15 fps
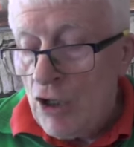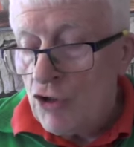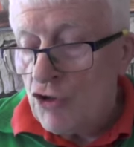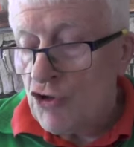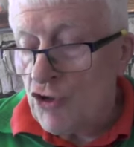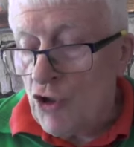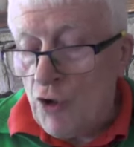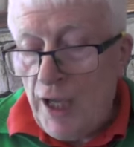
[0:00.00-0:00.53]

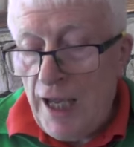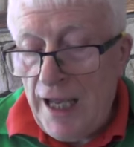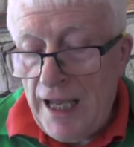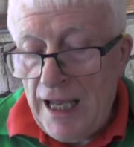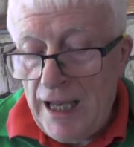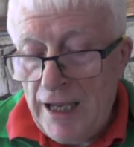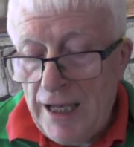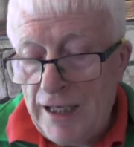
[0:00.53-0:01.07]
So
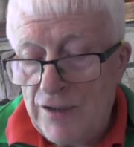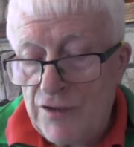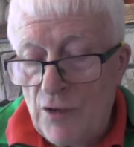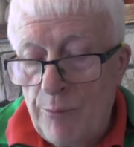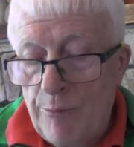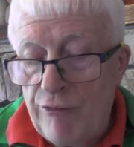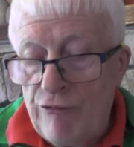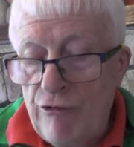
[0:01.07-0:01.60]
here is
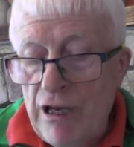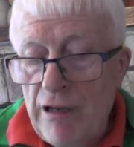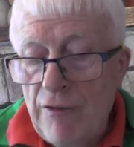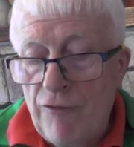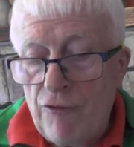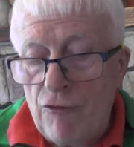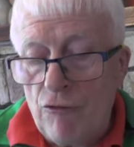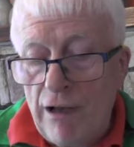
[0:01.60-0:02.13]
a
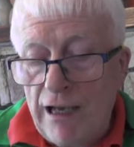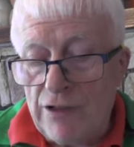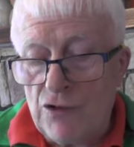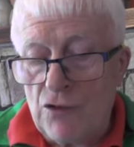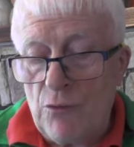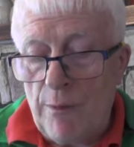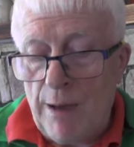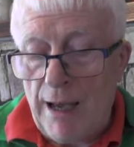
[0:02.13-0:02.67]
brief
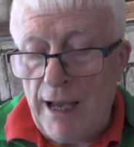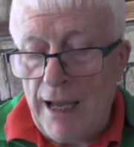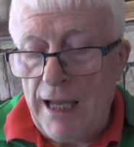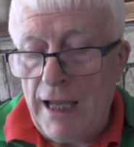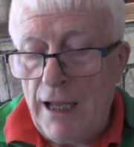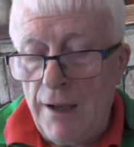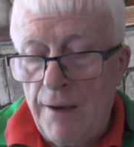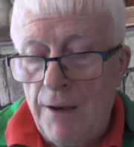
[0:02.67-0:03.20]

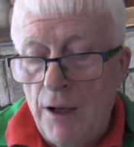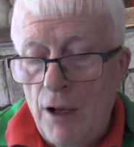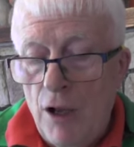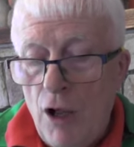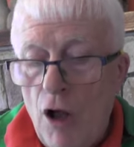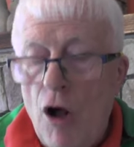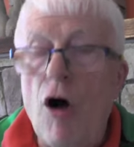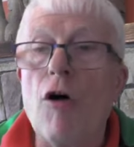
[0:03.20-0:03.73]
resume
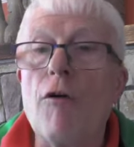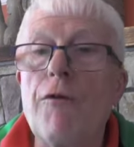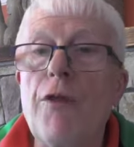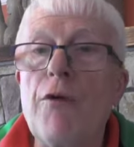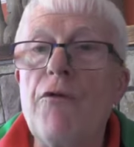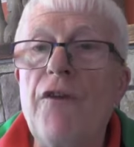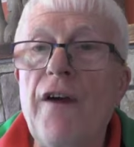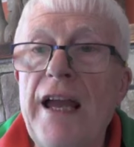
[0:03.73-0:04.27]
of
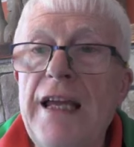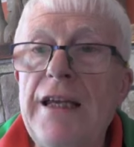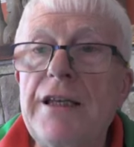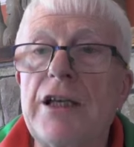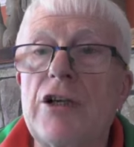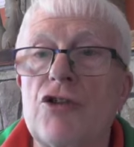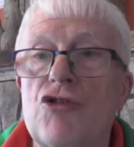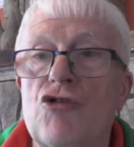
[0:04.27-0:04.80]
the
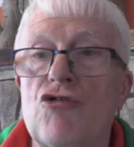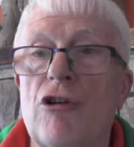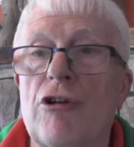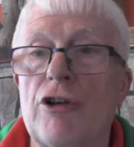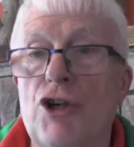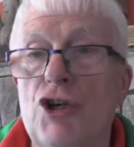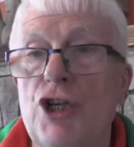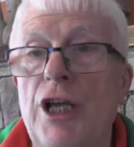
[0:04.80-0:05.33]
Vedic
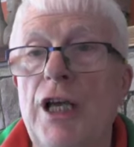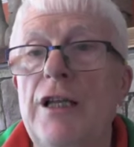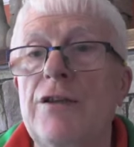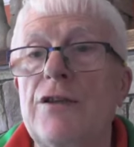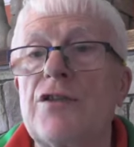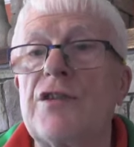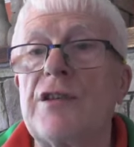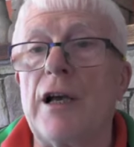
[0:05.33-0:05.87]
astrology
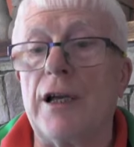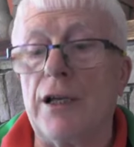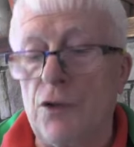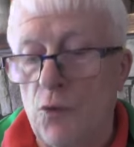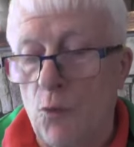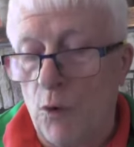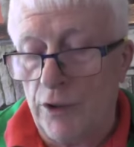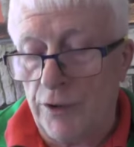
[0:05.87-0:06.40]

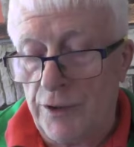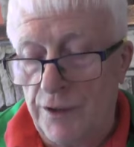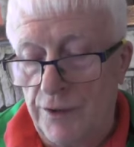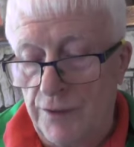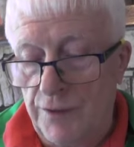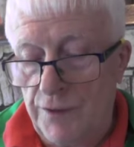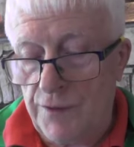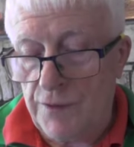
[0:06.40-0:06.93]
insight
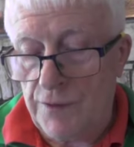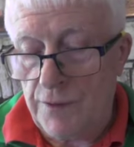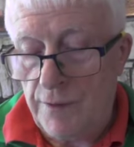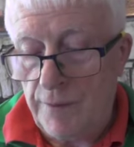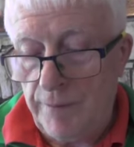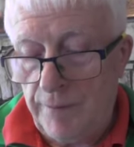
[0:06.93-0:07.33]
wonders.